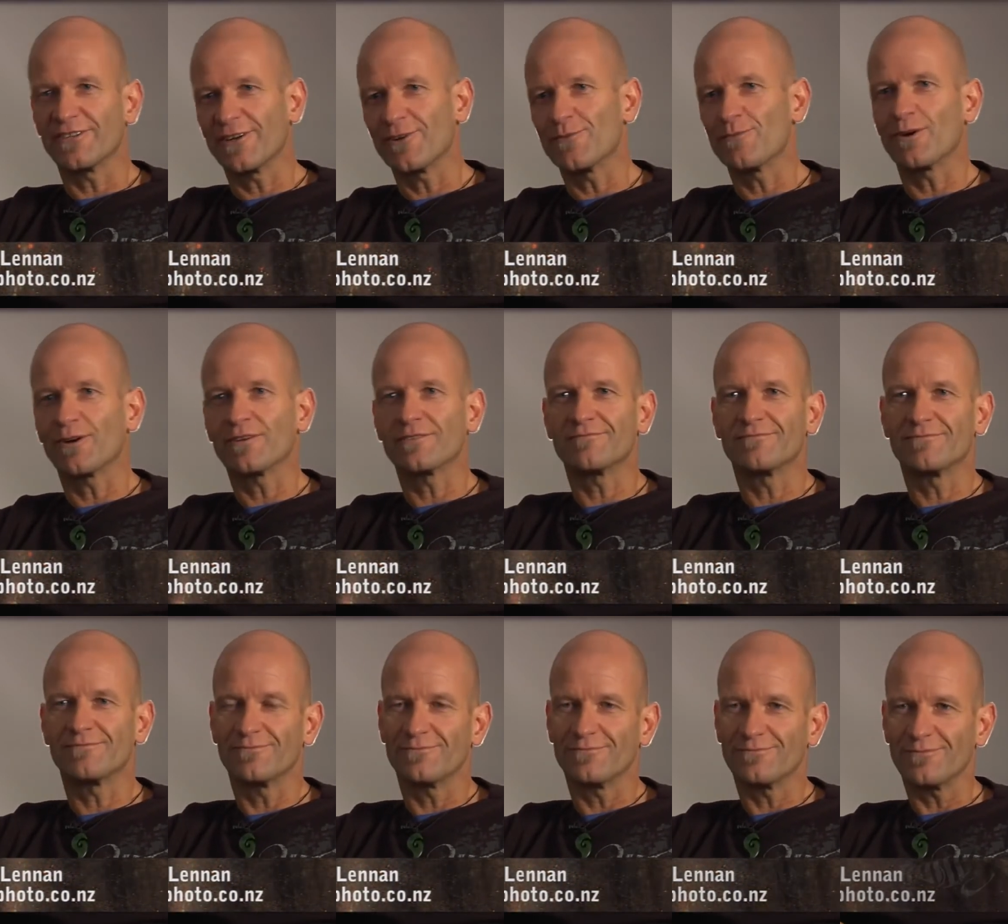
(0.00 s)
You don't mind,
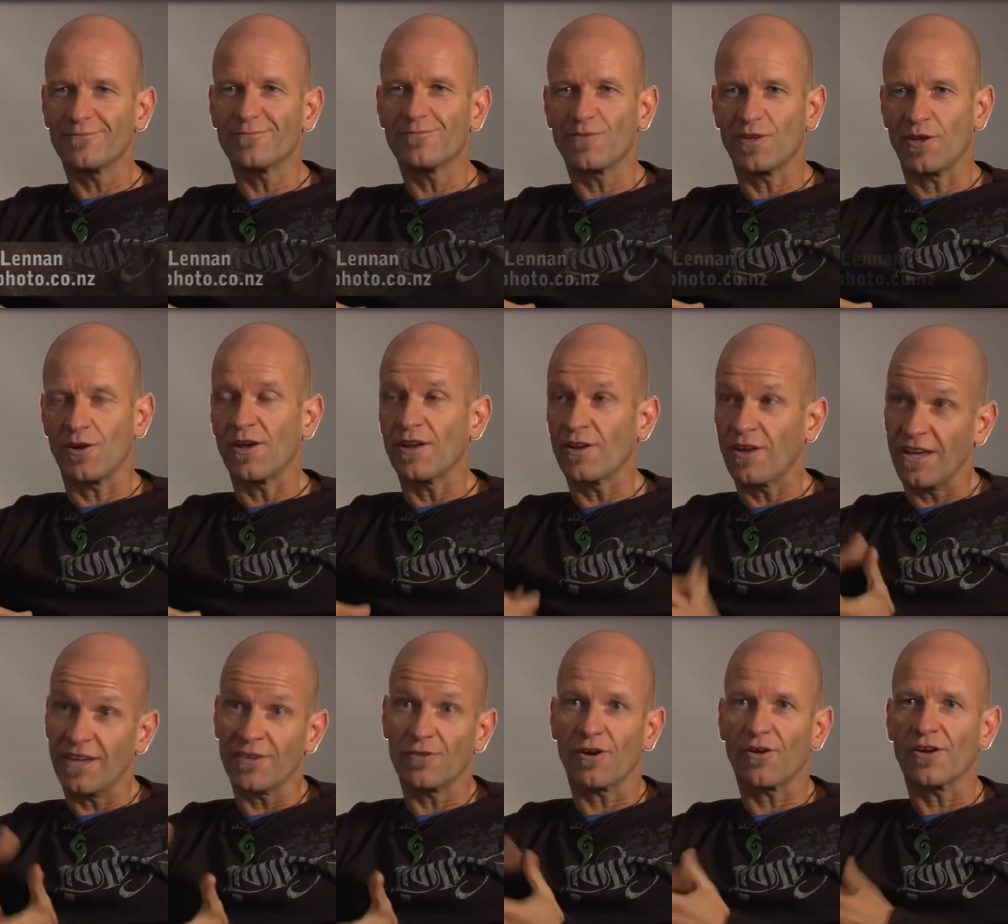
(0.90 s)
you know,
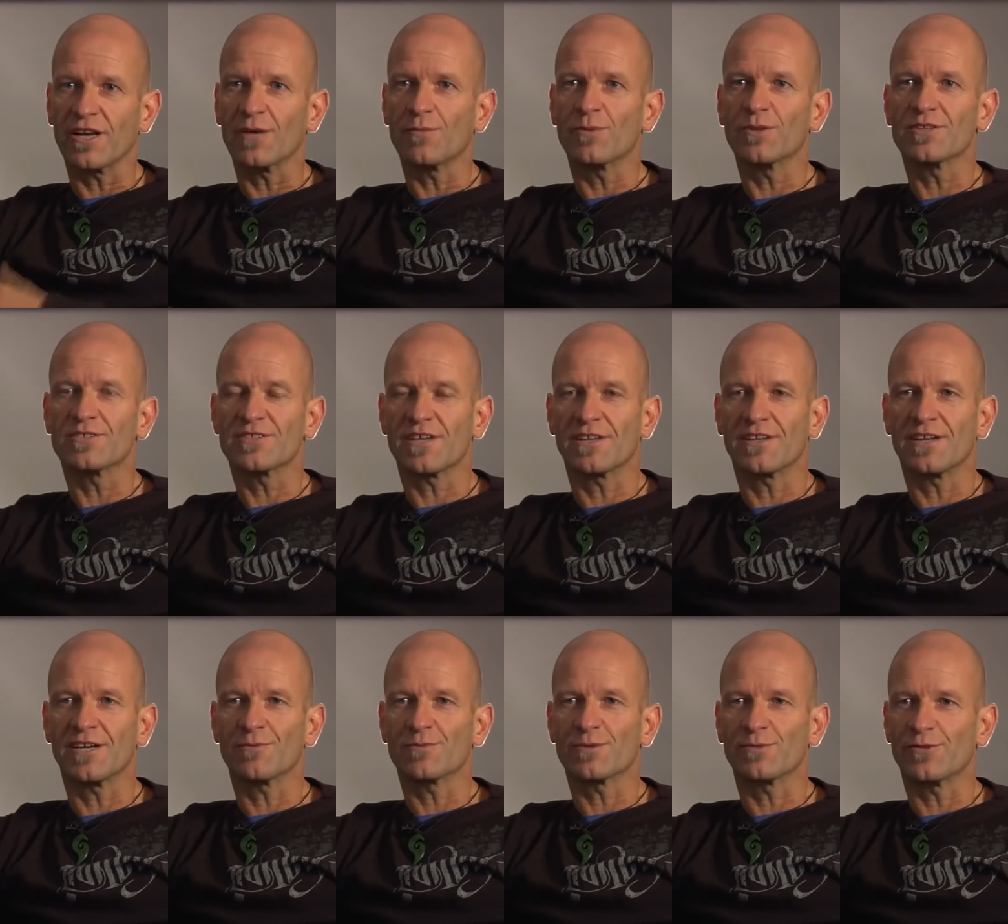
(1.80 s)
and growing up in the Southern
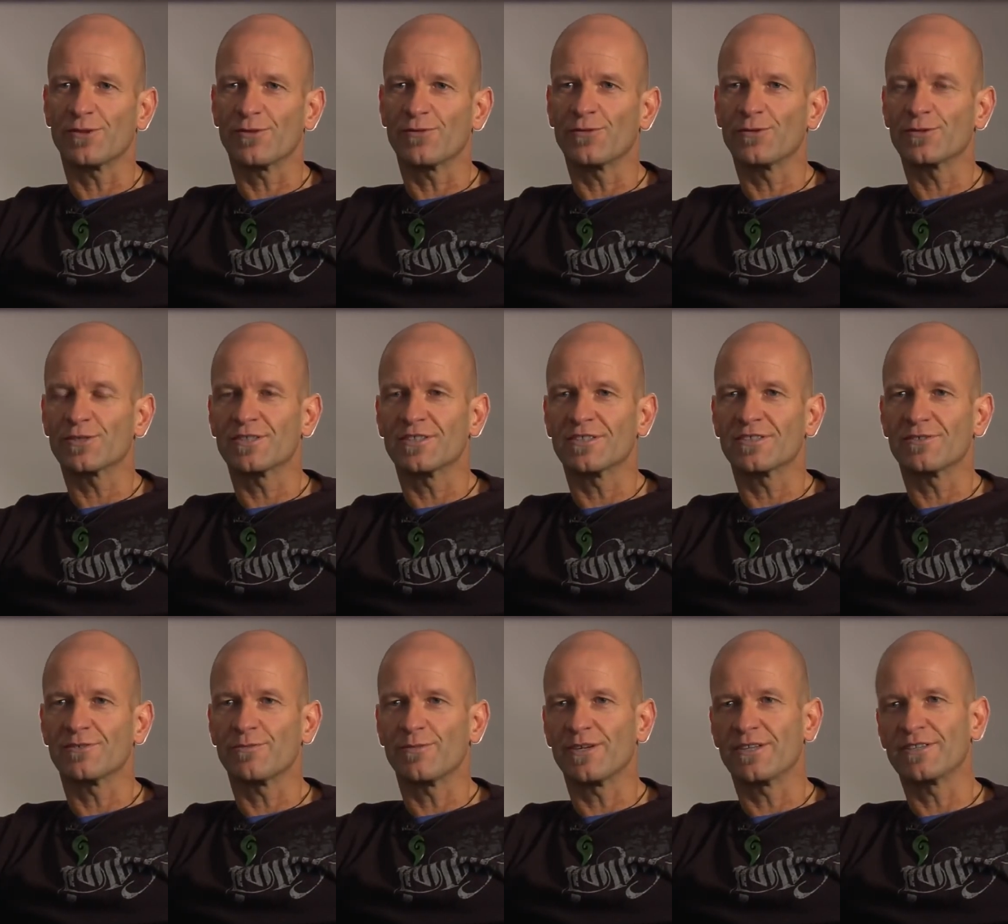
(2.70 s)
Alps, I'm very fortunate
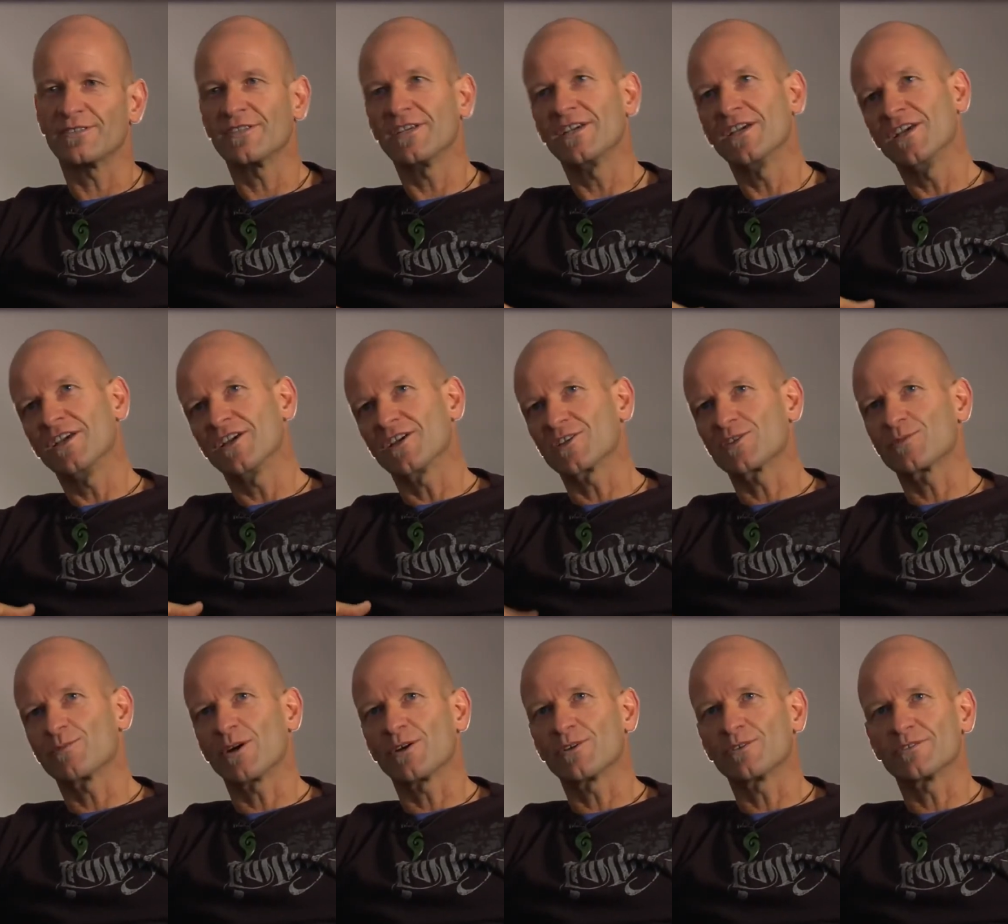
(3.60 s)
to have been
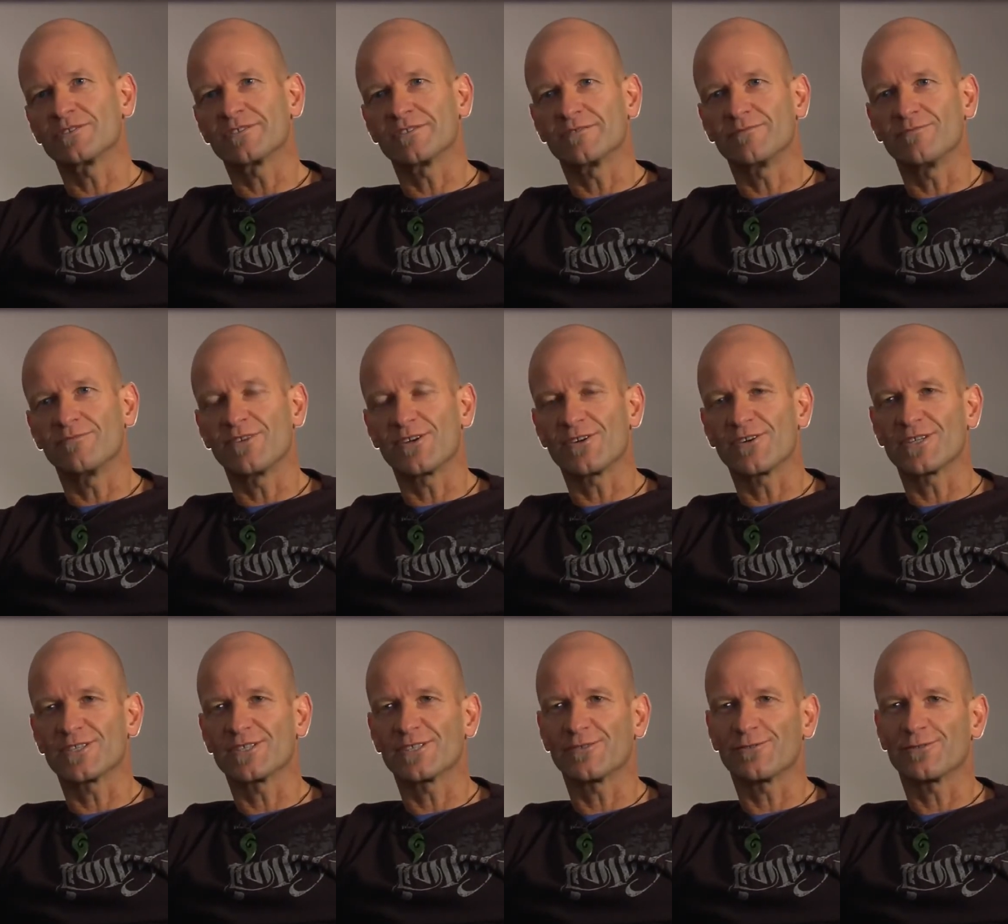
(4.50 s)
exposed to
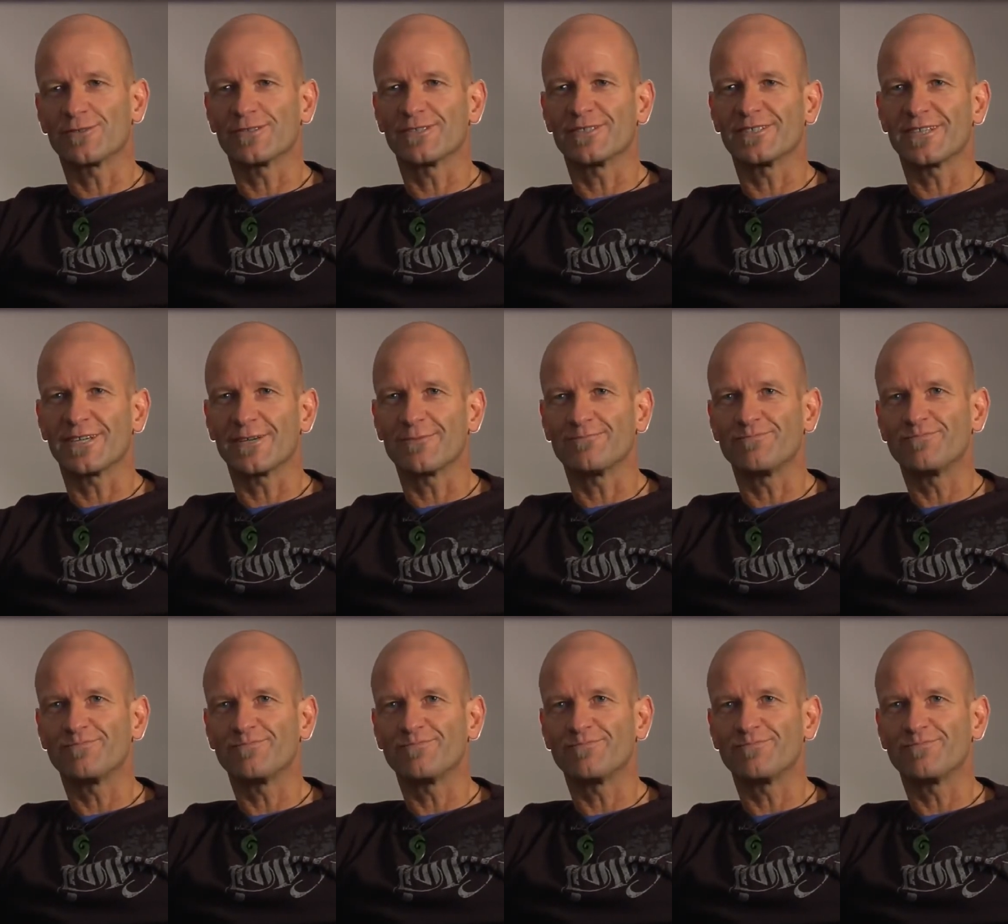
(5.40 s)
various different